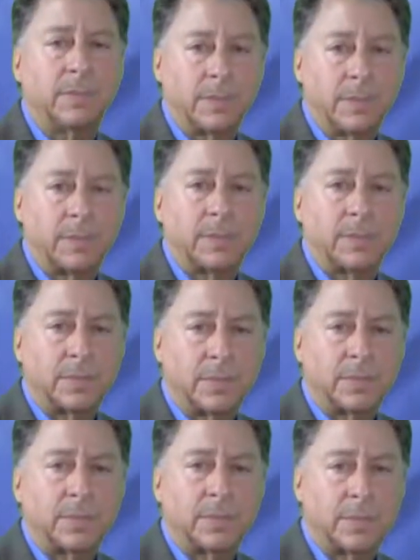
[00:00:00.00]

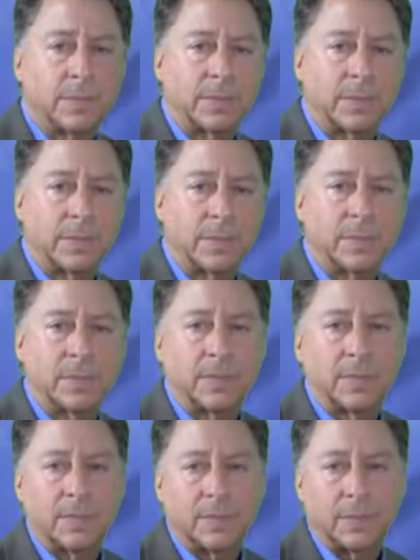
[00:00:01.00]

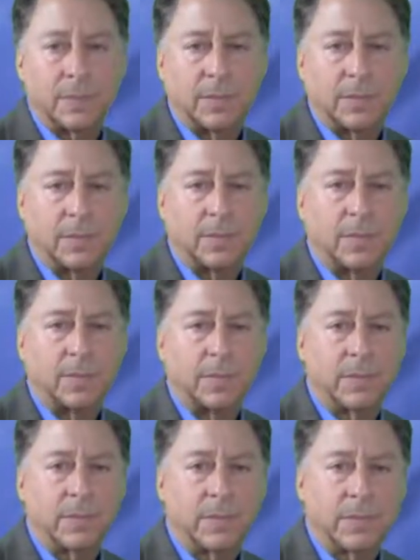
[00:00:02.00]

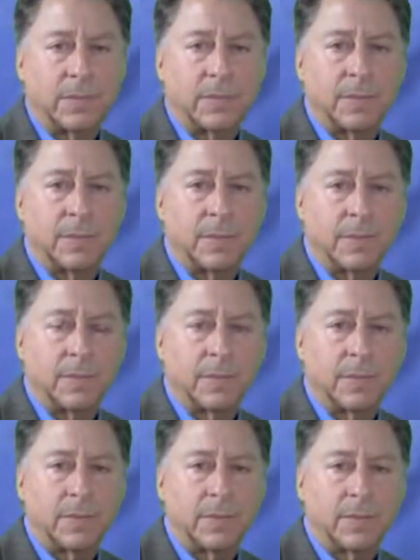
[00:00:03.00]

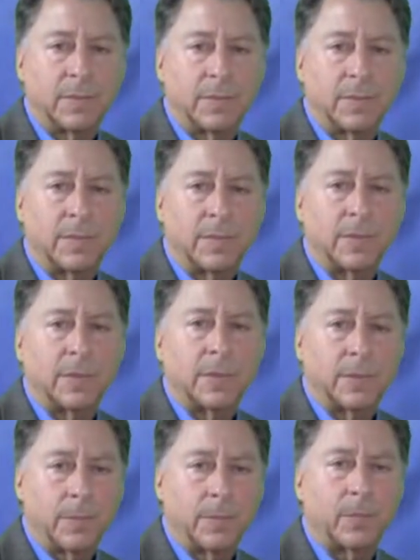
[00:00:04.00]

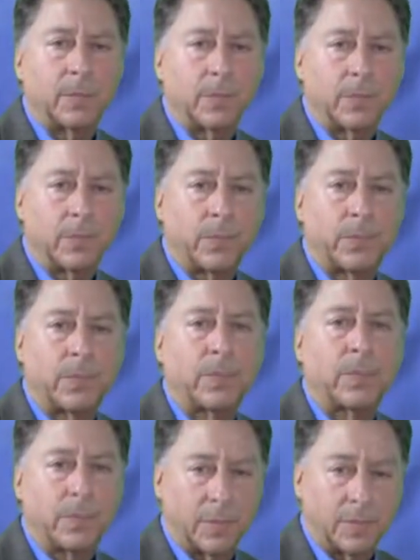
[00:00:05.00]

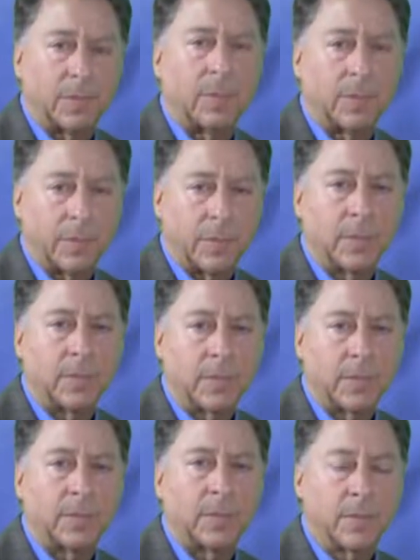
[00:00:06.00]
[no speech]